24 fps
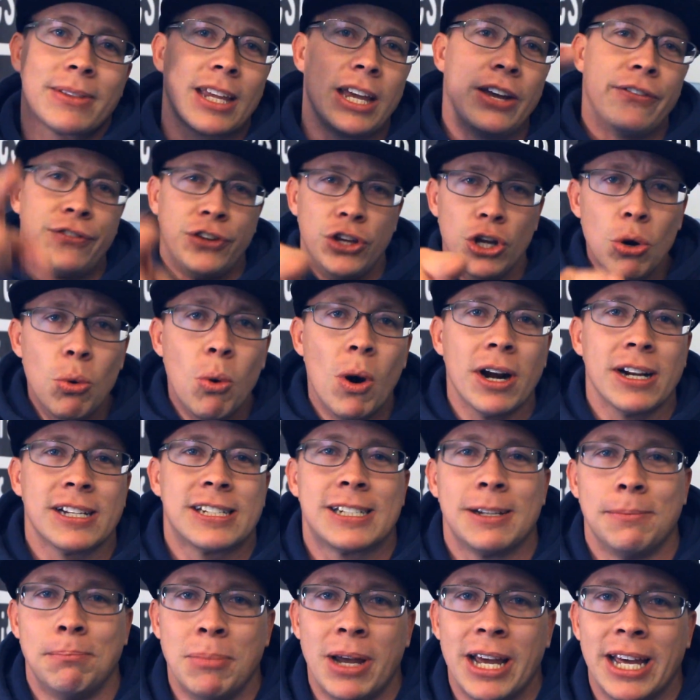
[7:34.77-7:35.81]
If you want to
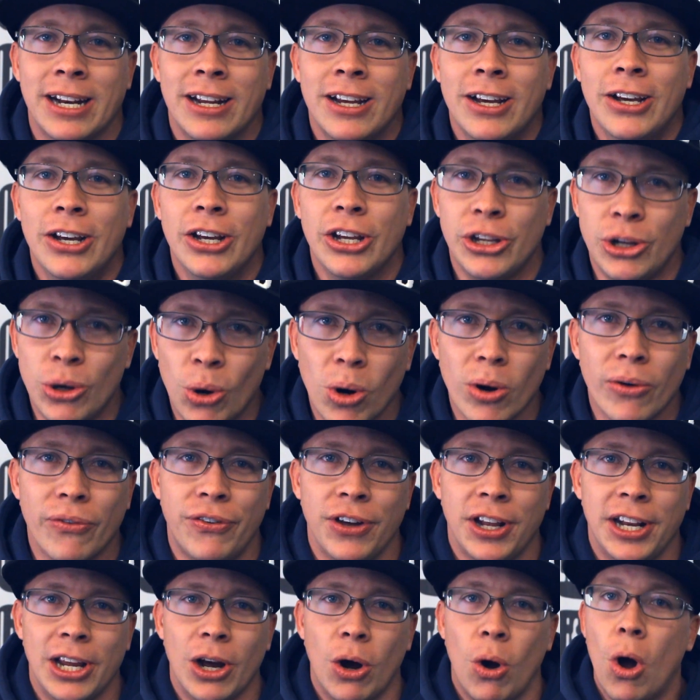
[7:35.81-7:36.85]
submit your
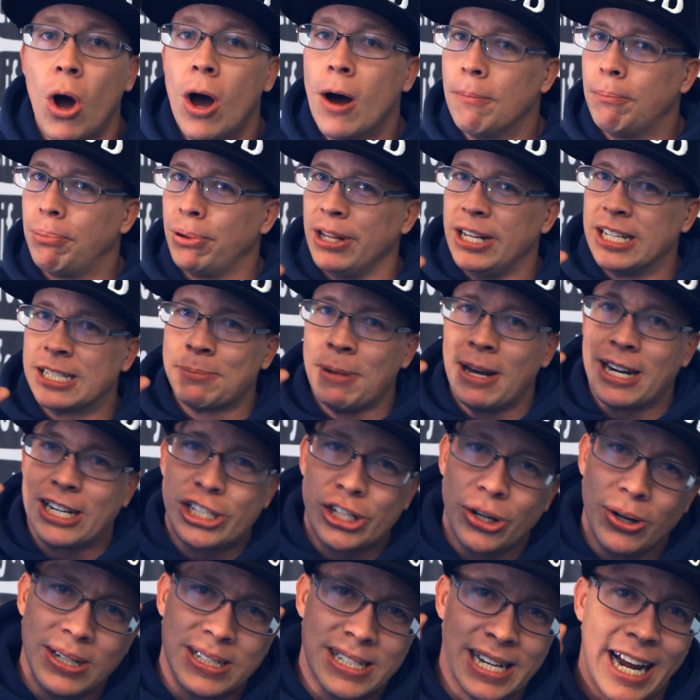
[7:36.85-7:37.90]
video, please make
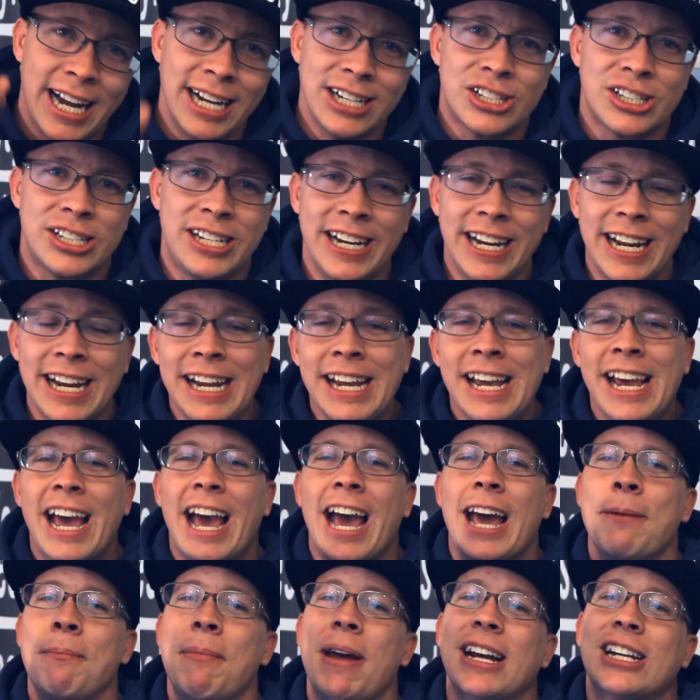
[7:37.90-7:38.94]
sure it's HD
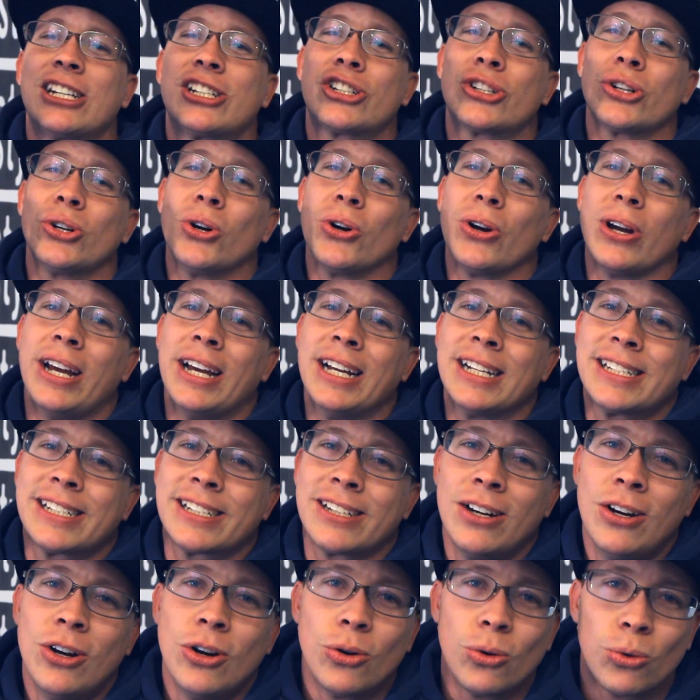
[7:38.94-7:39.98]
and make sure
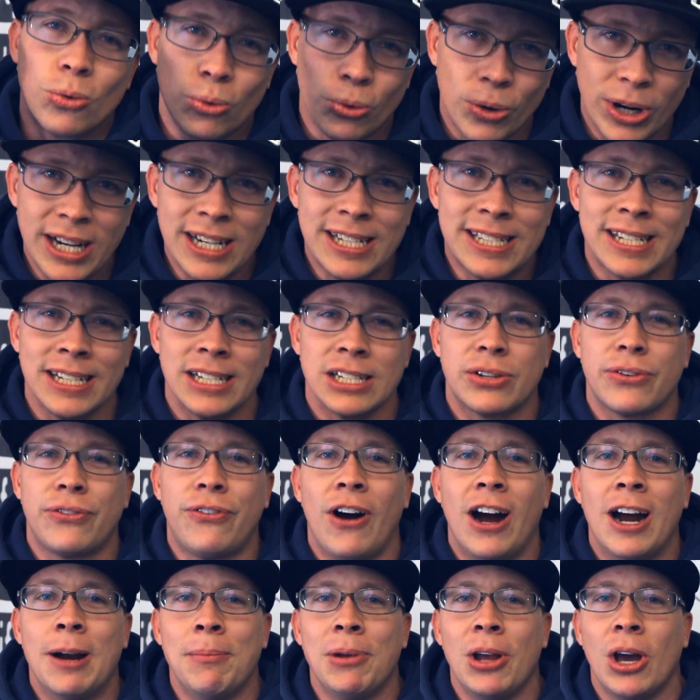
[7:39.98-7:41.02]
it's recent.
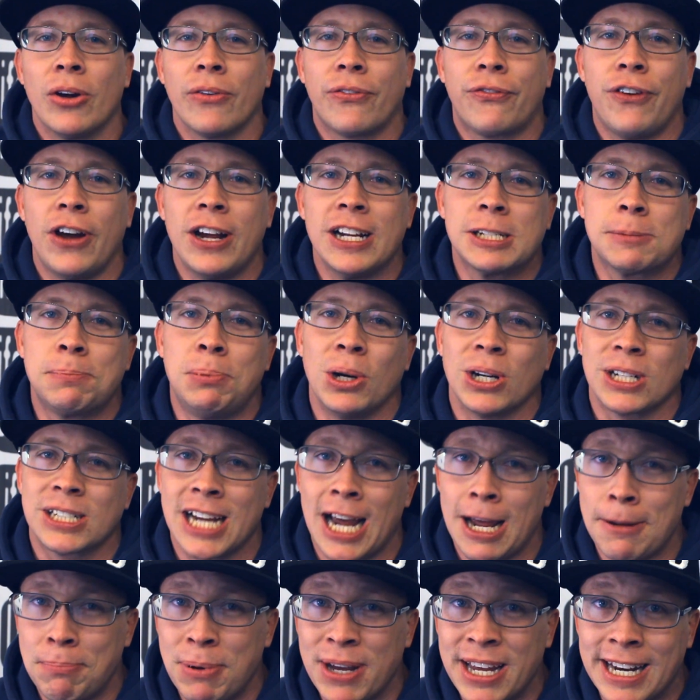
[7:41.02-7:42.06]
Find me on Facebook,
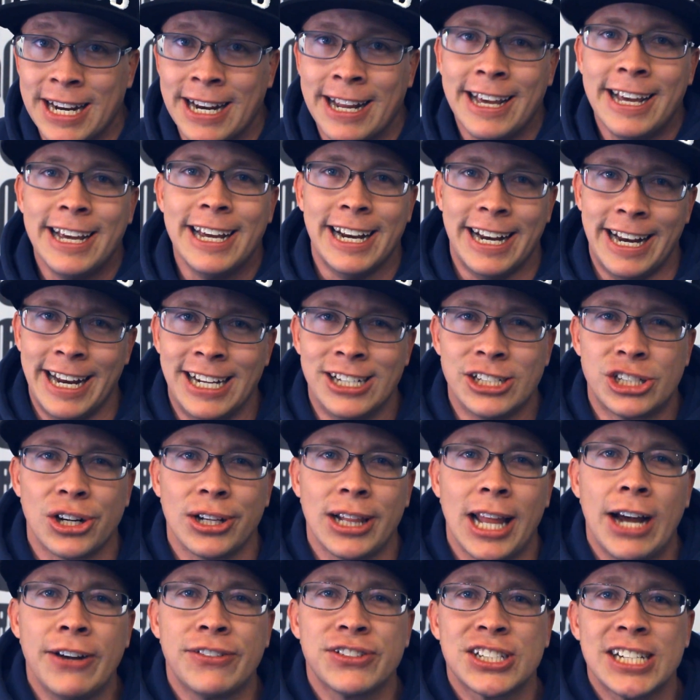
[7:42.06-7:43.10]
type in Ninja
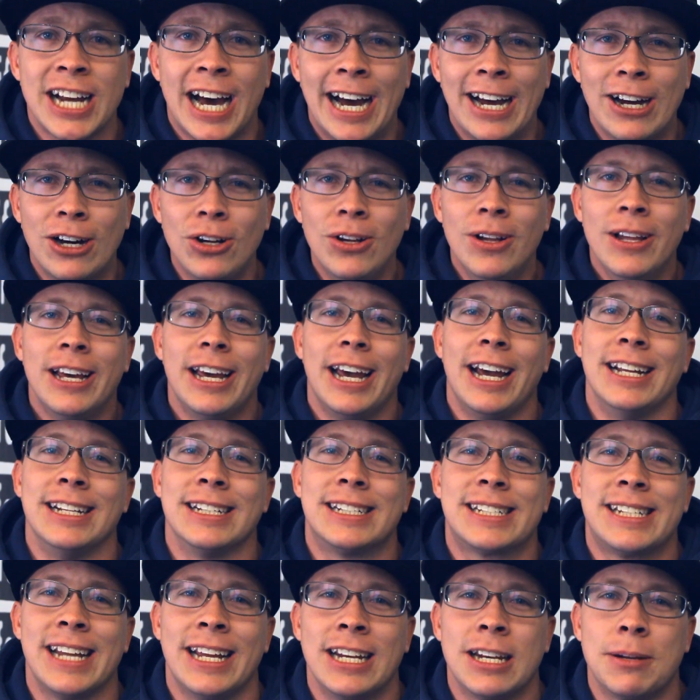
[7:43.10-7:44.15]
Lifestyle, and
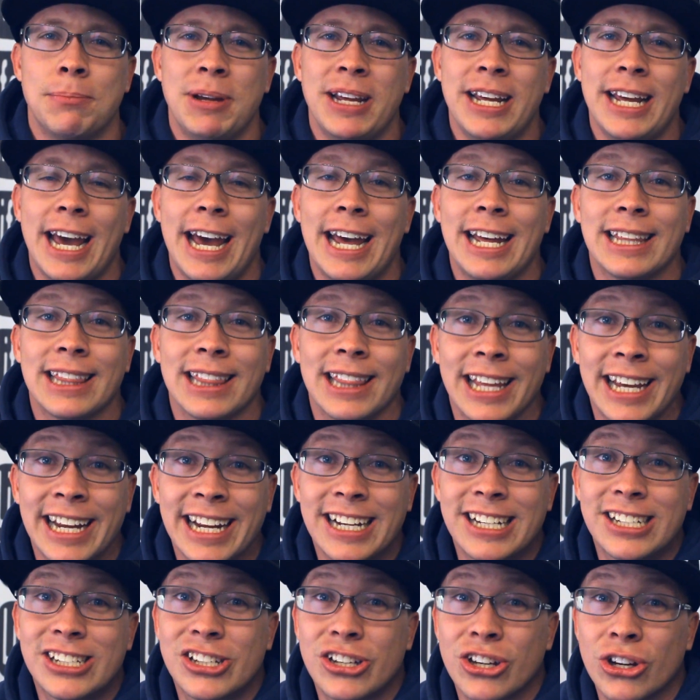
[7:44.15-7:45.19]
send me a
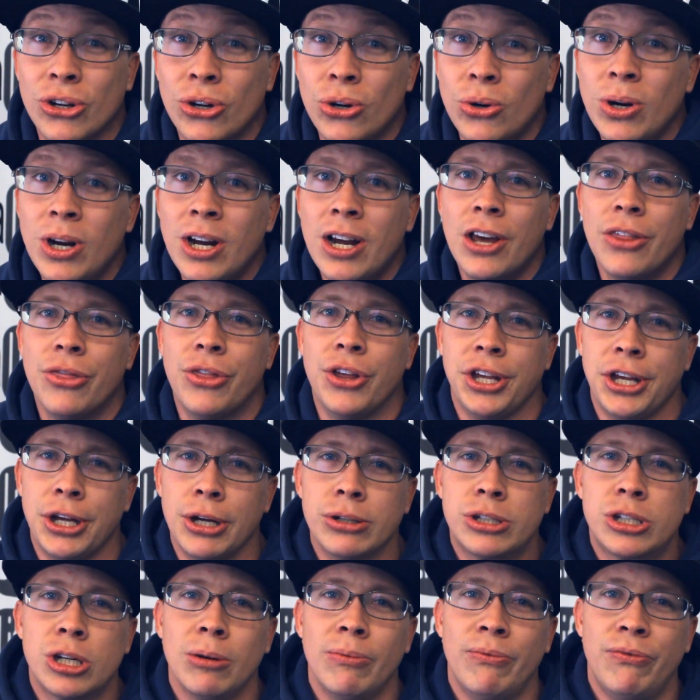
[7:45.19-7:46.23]
link to the
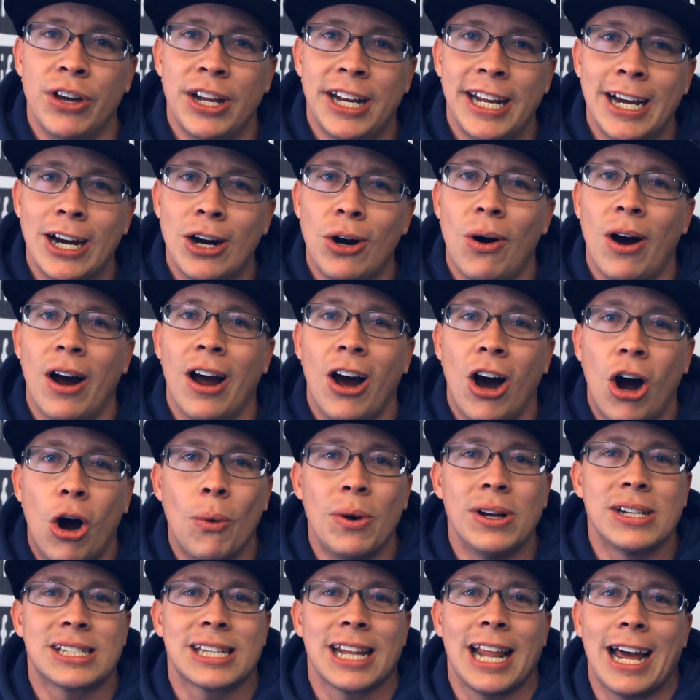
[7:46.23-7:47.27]
YouTube video. I
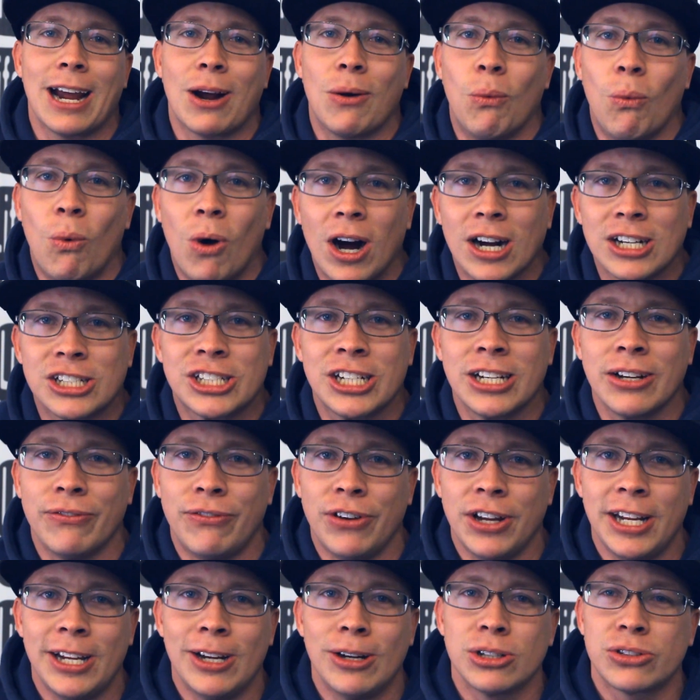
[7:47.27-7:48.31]
always like watching
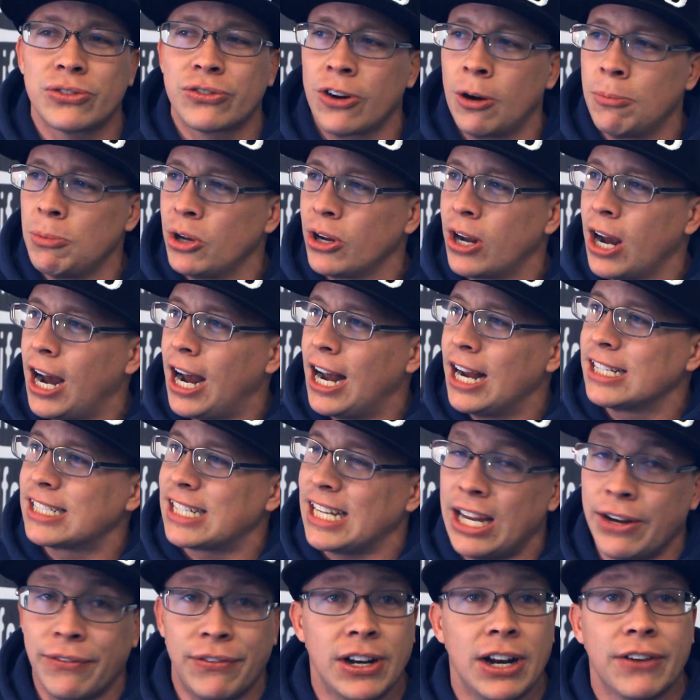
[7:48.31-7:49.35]
videos from you guys,
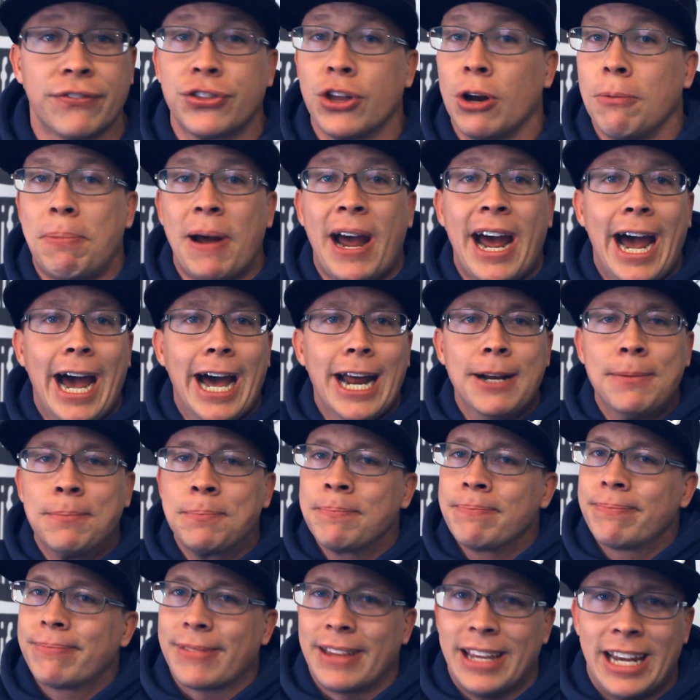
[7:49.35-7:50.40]
even if they're bad,
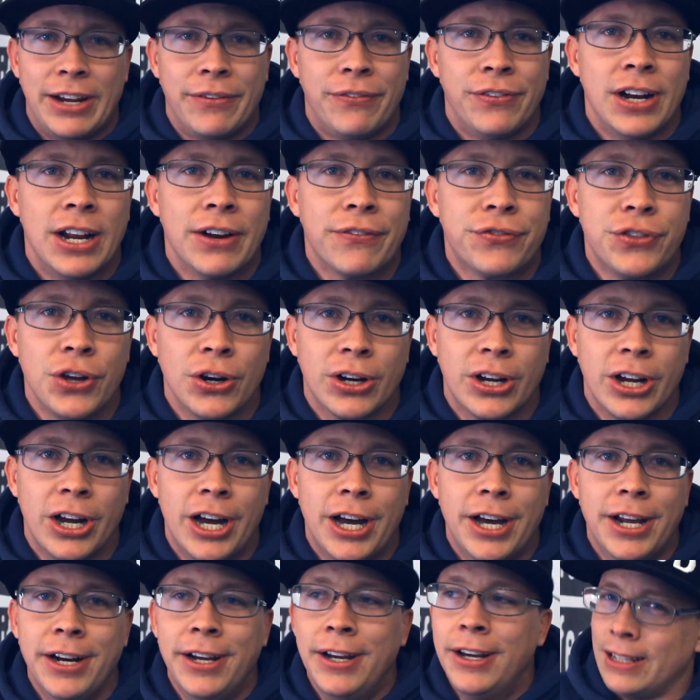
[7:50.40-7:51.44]
even if they're
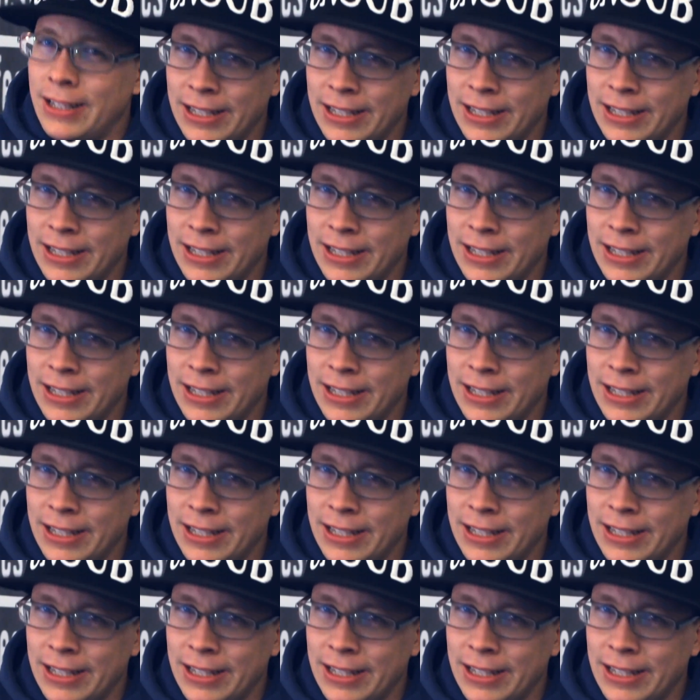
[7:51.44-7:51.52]
good.